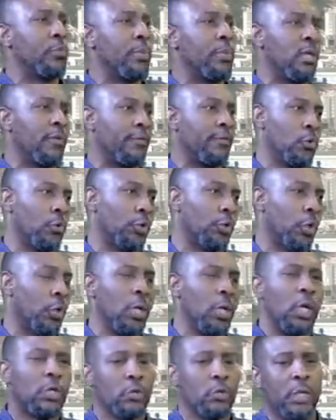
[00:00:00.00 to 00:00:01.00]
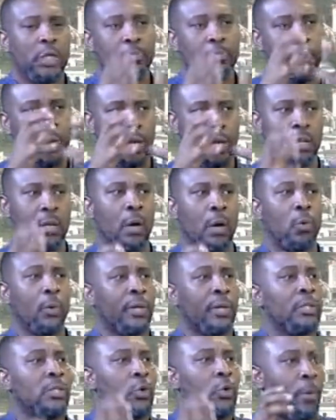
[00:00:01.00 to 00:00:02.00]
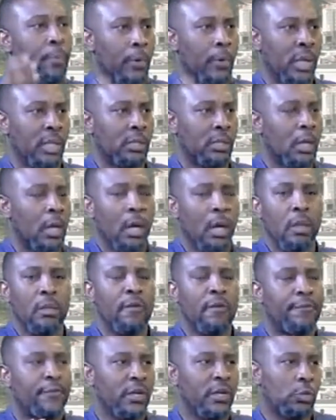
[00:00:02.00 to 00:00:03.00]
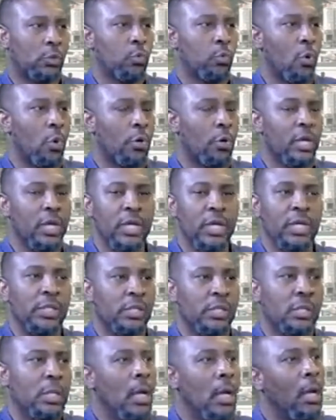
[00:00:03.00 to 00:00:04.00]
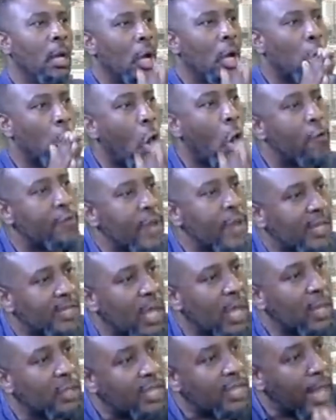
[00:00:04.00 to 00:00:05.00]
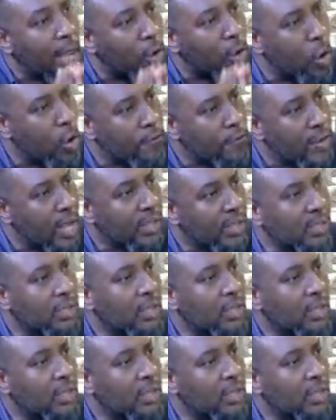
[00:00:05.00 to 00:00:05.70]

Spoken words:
in the future? So let's break it down. What are these components? The first one is governance, healthcare governance,